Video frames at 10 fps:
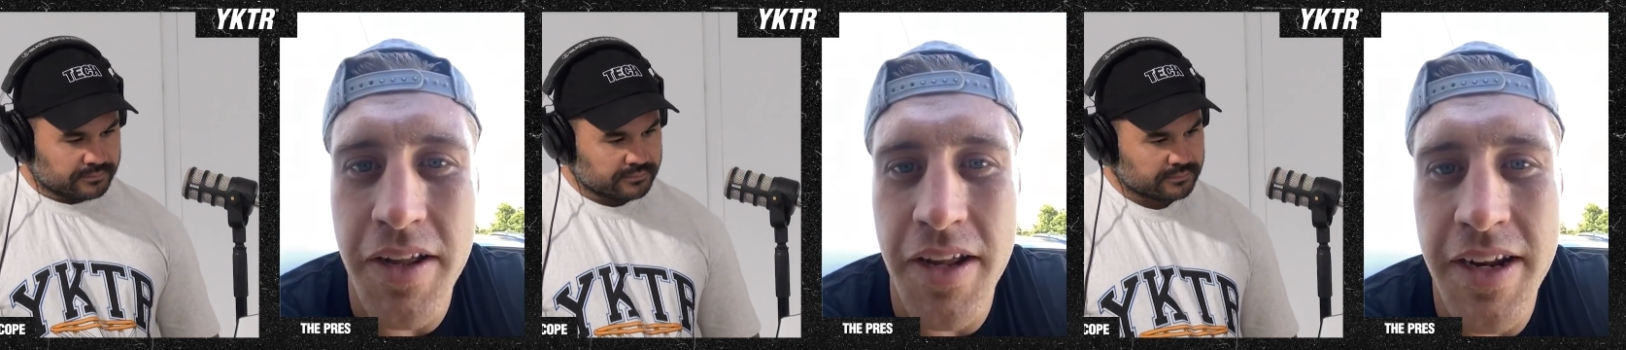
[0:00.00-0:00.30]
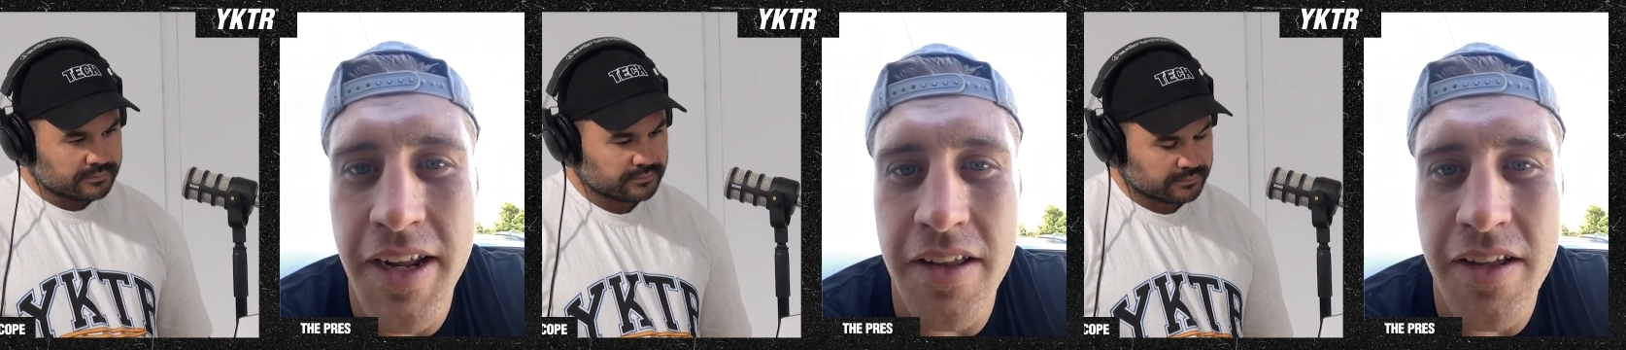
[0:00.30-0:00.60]
Speaker 1: in
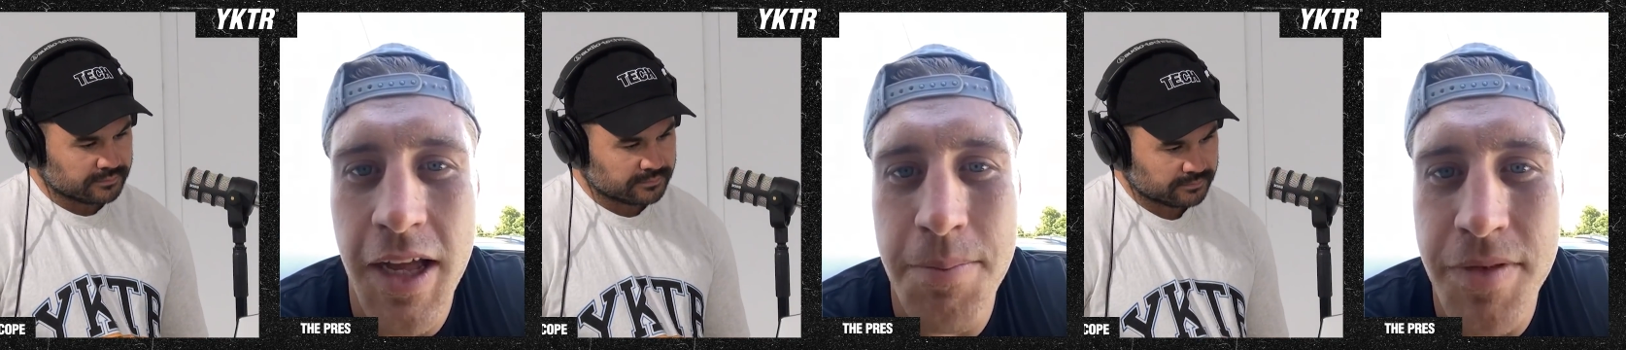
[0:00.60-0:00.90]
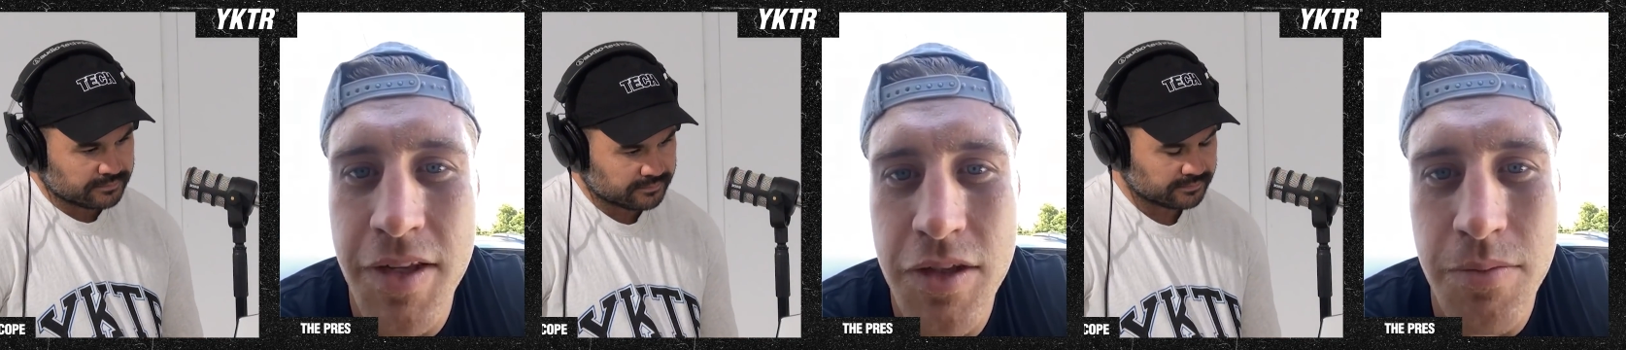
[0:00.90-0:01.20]
our club,
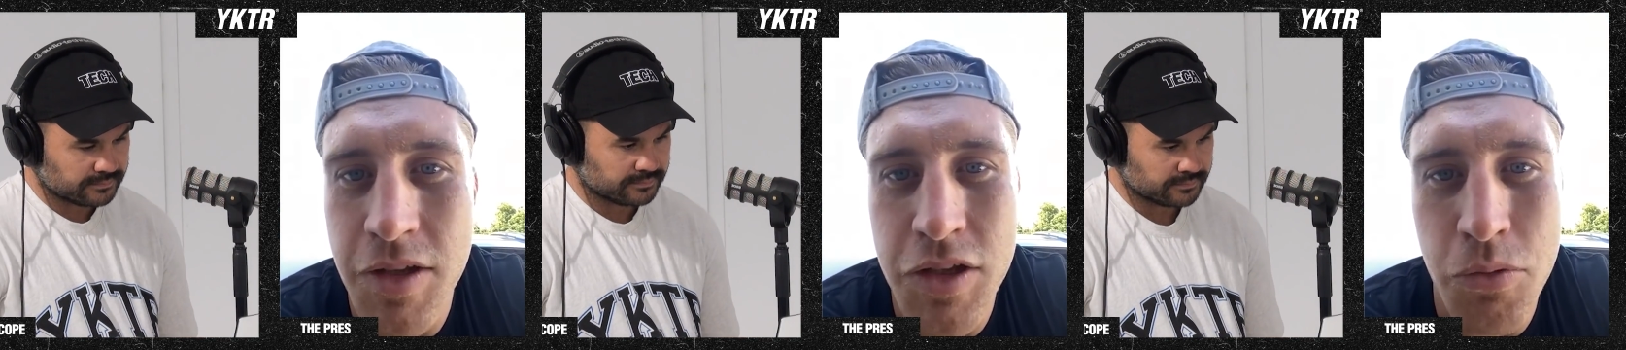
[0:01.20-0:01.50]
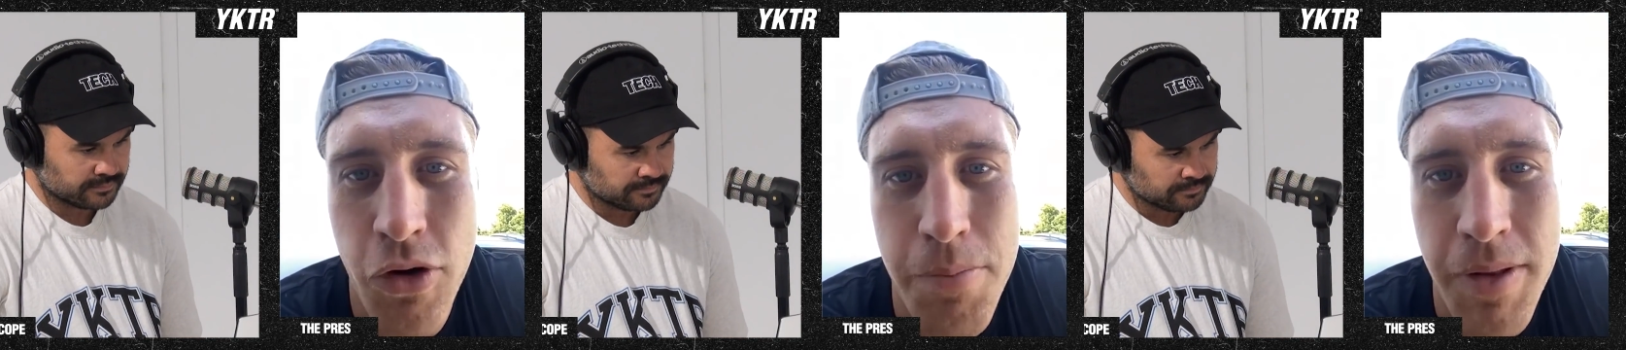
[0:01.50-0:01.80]
there's there's some
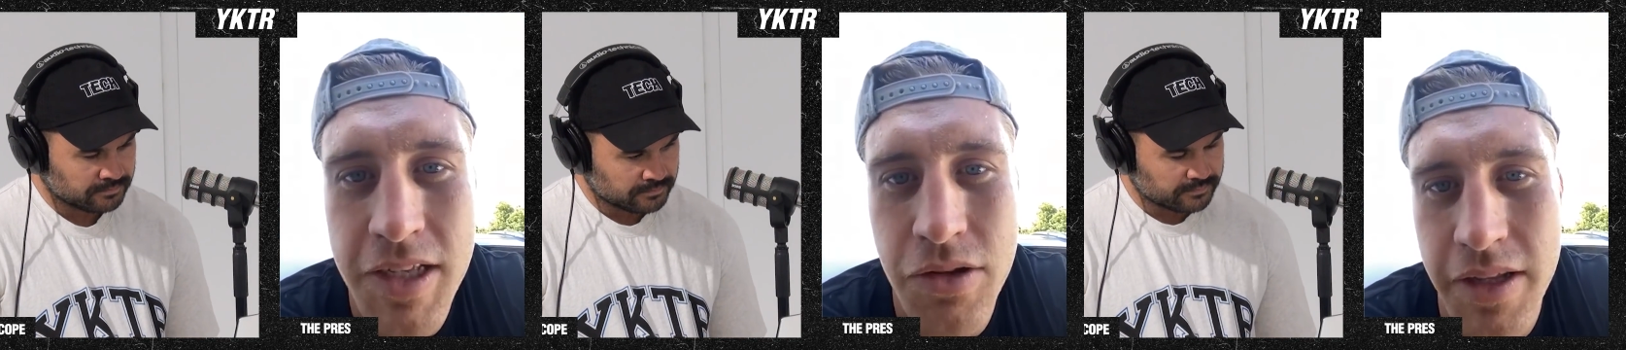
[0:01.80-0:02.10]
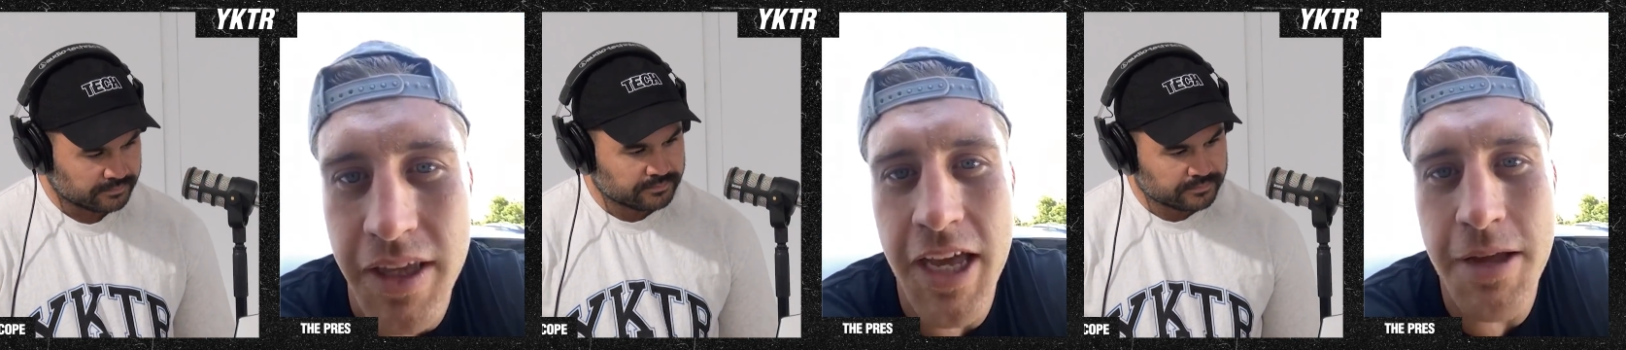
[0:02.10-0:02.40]
great players in the
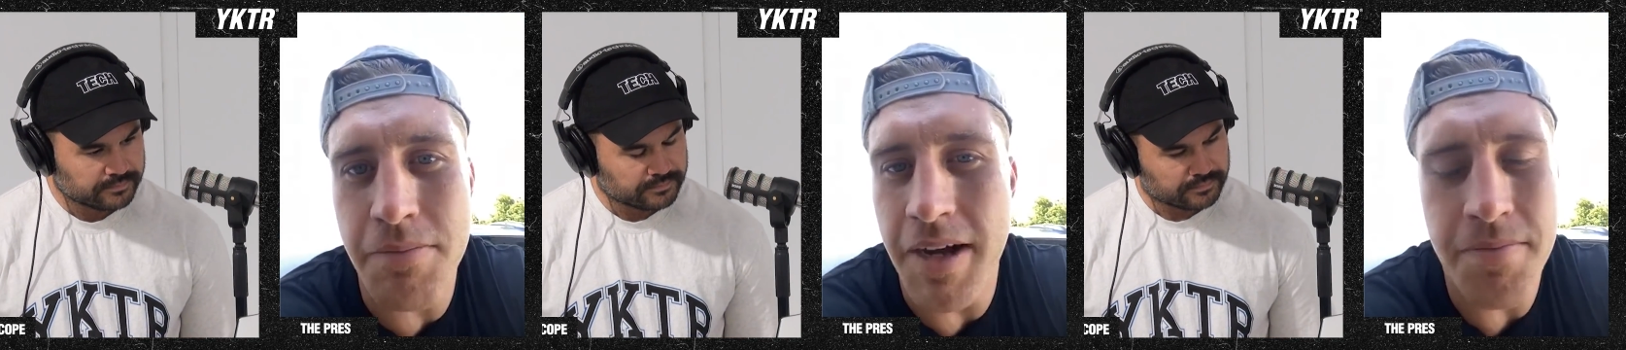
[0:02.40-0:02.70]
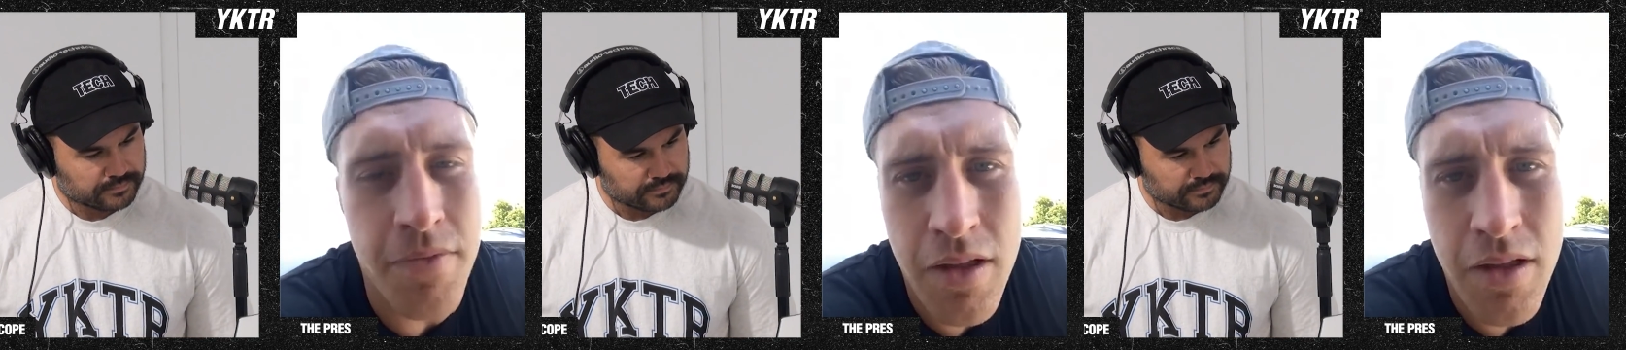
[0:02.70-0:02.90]
game, but